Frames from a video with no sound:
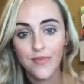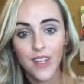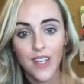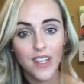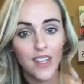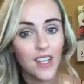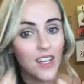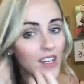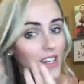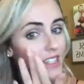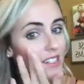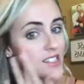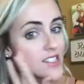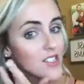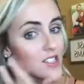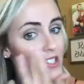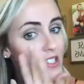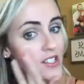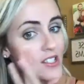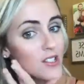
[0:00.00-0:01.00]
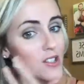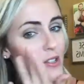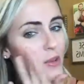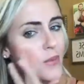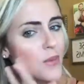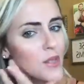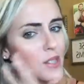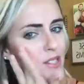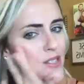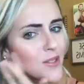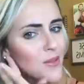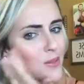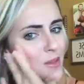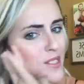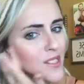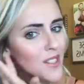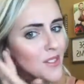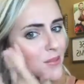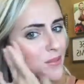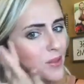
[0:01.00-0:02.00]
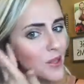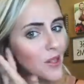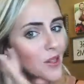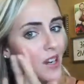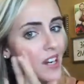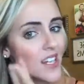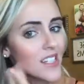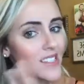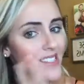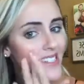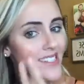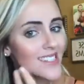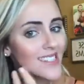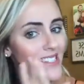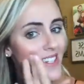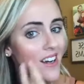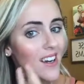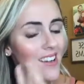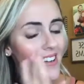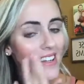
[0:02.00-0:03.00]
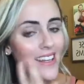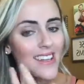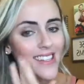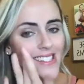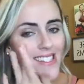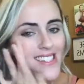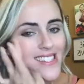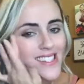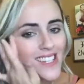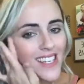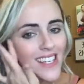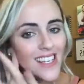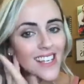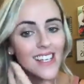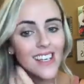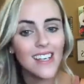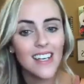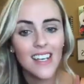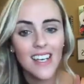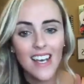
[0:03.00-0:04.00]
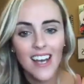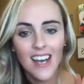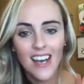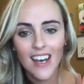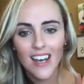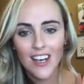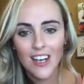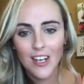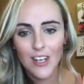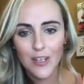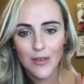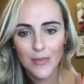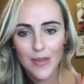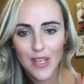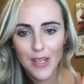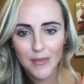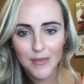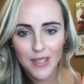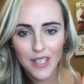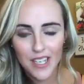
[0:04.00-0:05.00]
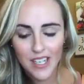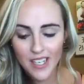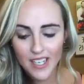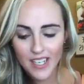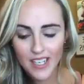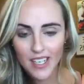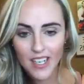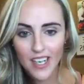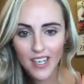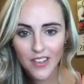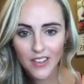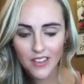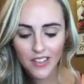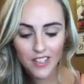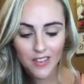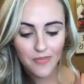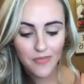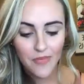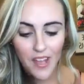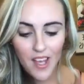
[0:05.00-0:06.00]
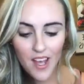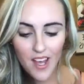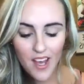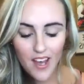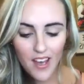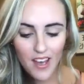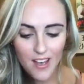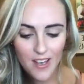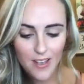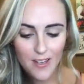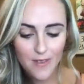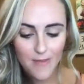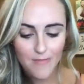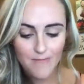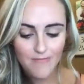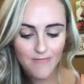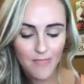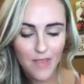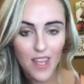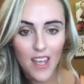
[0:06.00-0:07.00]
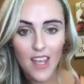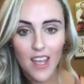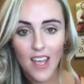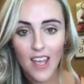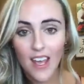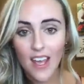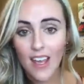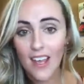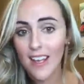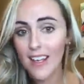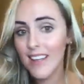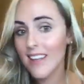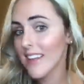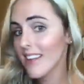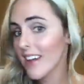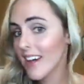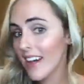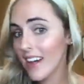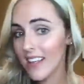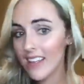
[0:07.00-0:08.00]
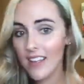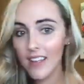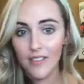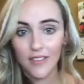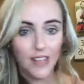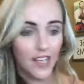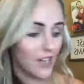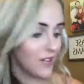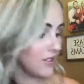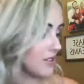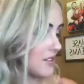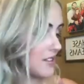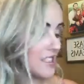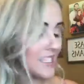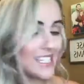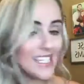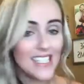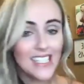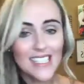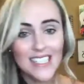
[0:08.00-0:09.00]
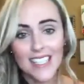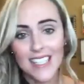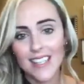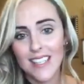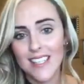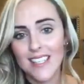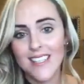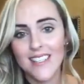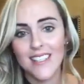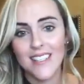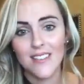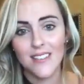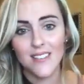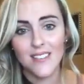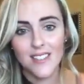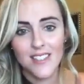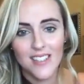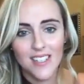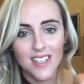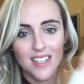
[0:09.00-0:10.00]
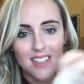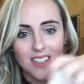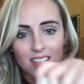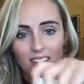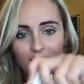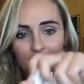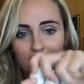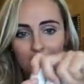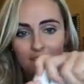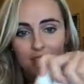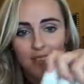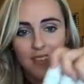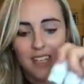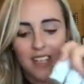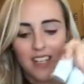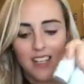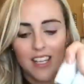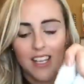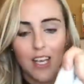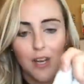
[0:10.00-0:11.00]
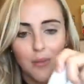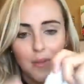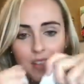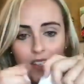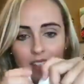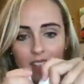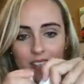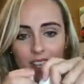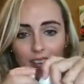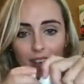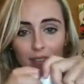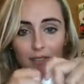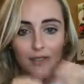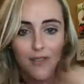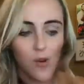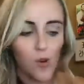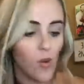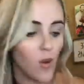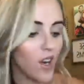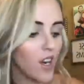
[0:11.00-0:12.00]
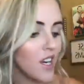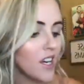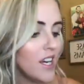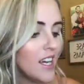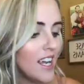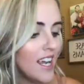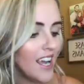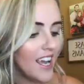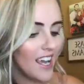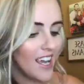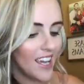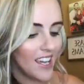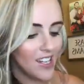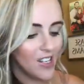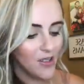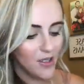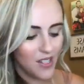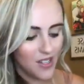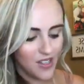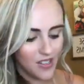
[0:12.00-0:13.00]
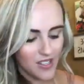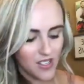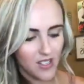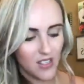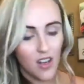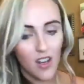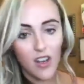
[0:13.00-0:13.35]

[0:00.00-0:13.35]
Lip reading: again, it's just super, super simple, you guys. It's not like sticky. Hey Blair, hey Catherine. And I love how easy these little sticks are. So again, they come in this set of 4, and you get this